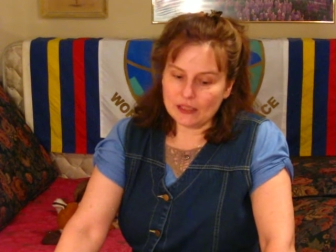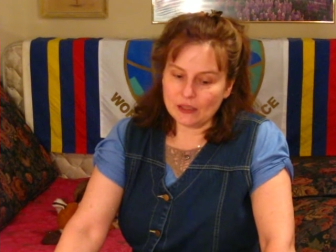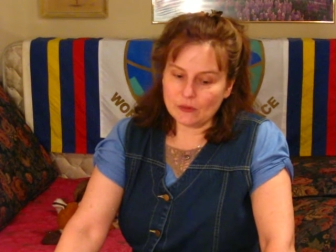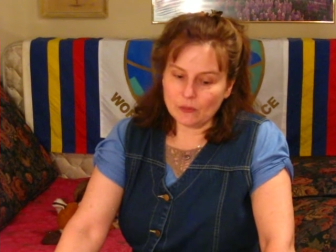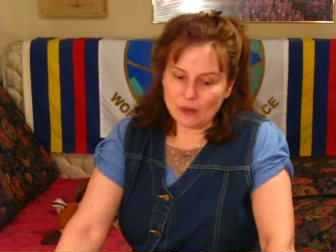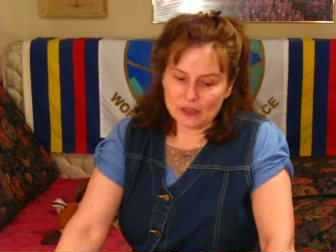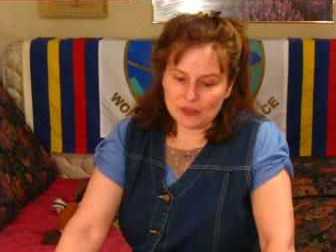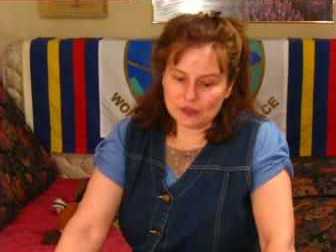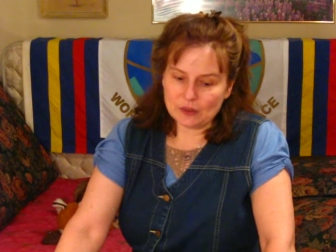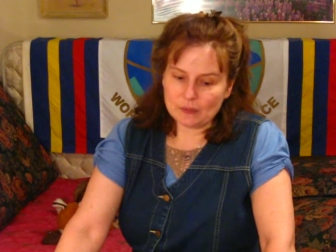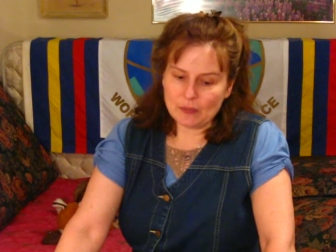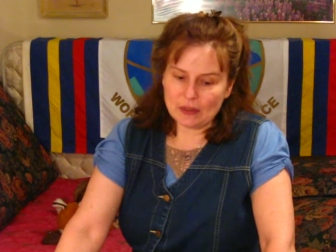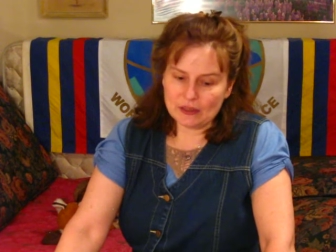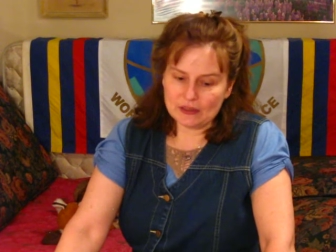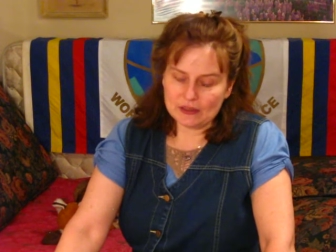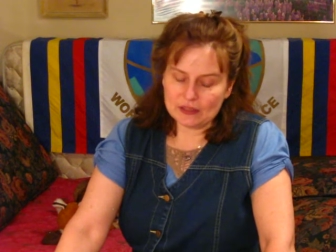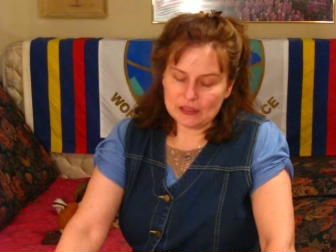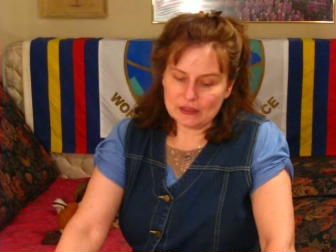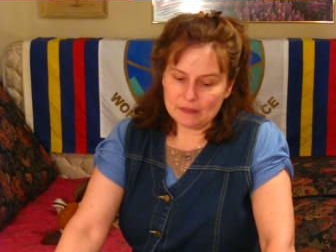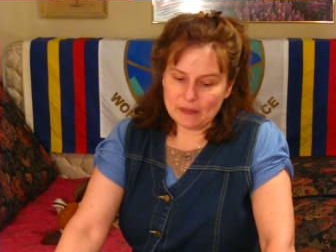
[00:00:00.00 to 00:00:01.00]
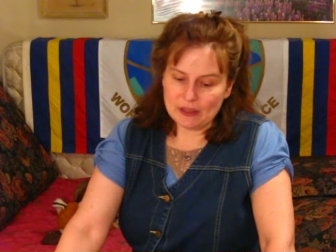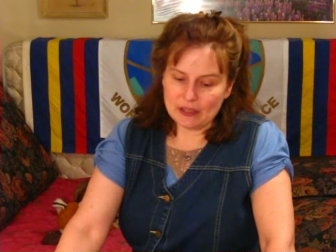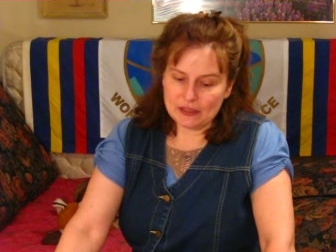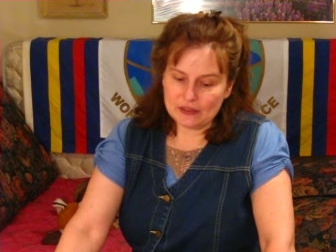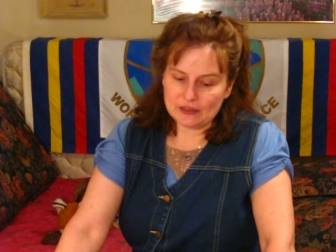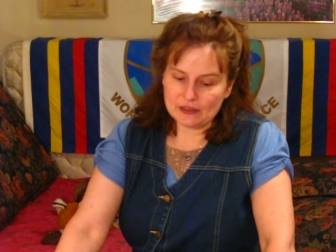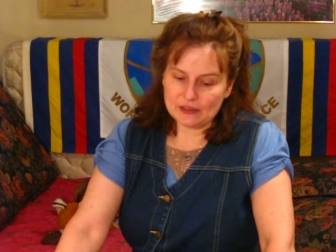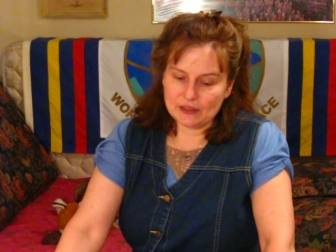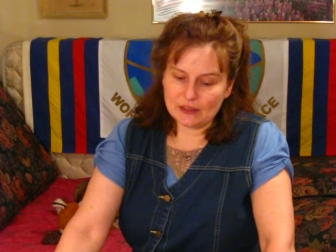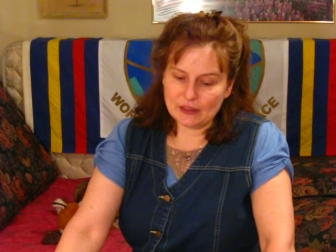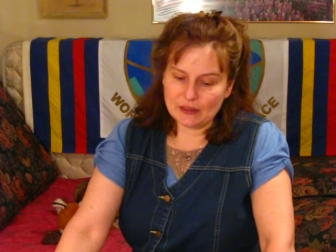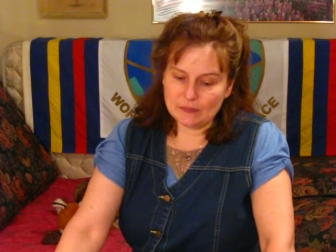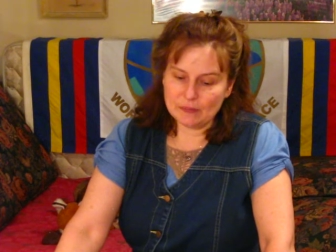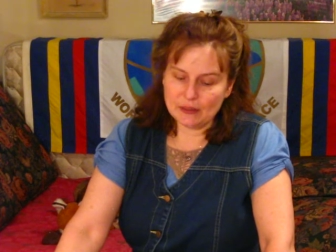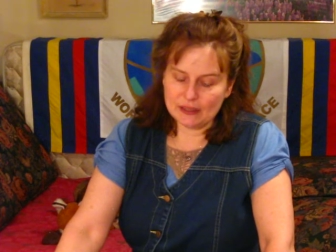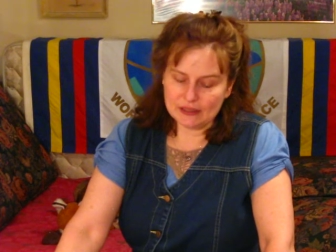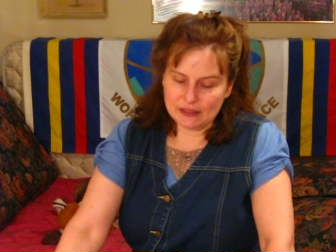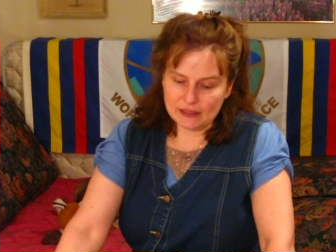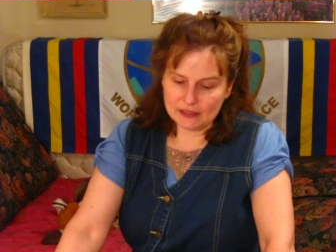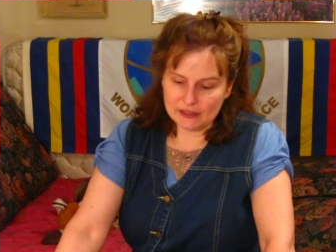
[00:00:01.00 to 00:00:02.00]
and Western policymakers and
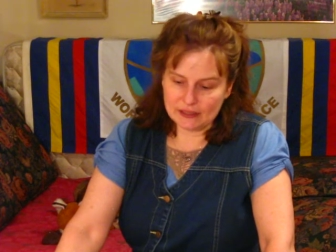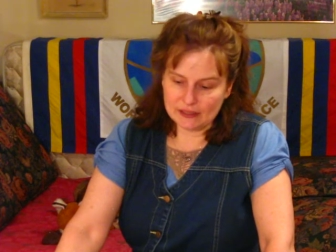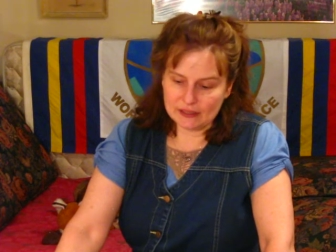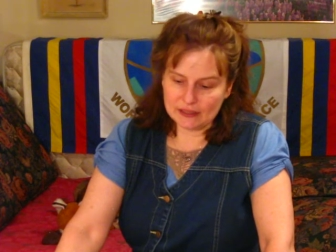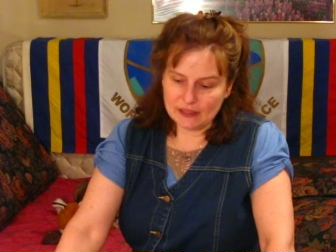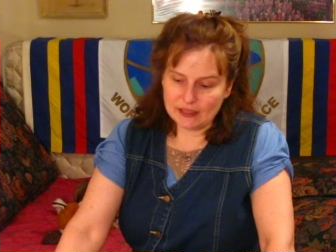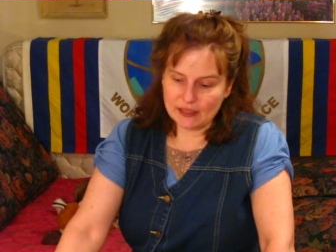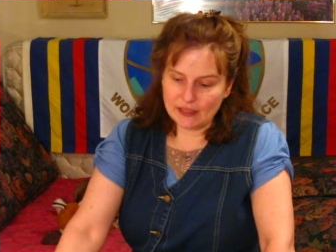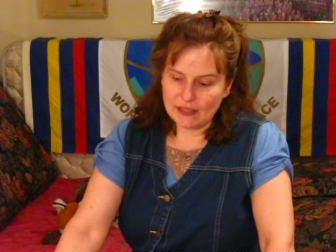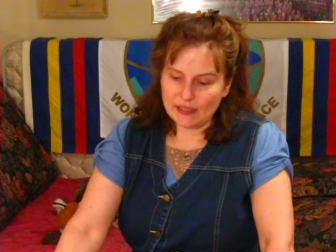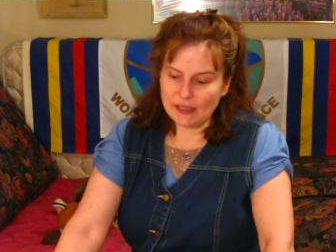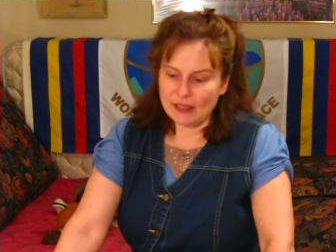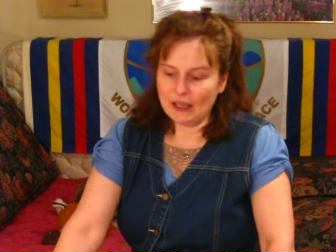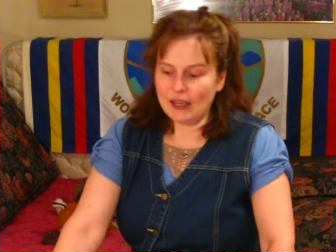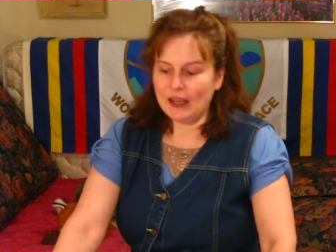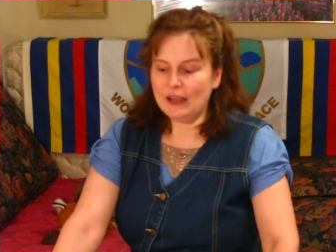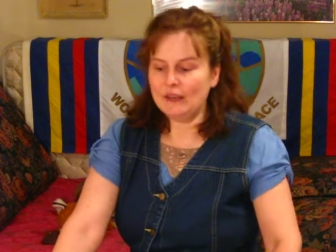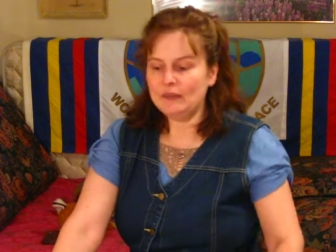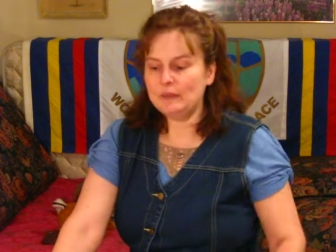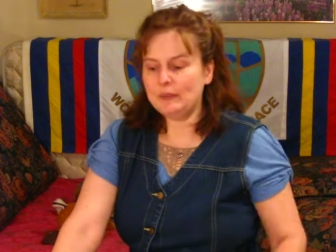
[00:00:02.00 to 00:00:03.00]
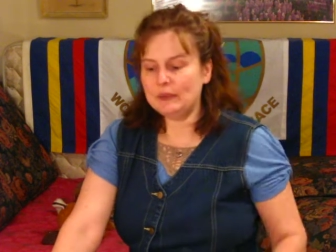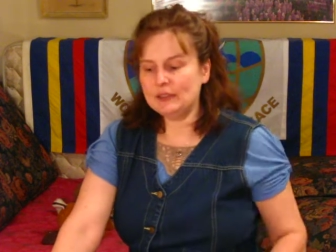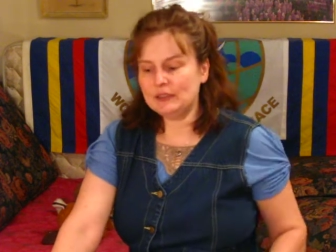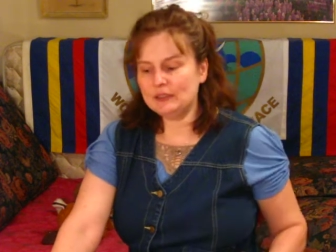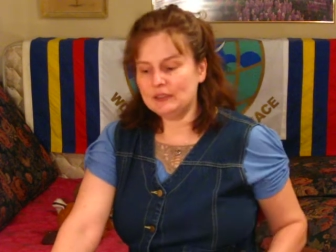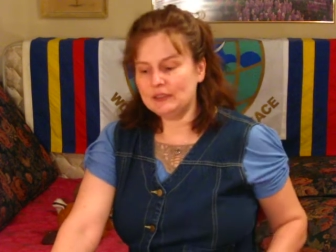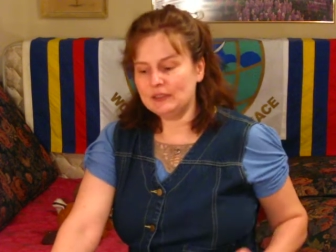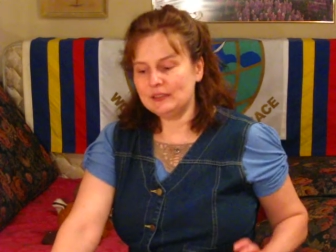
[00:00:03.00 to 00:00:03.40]
businesses have been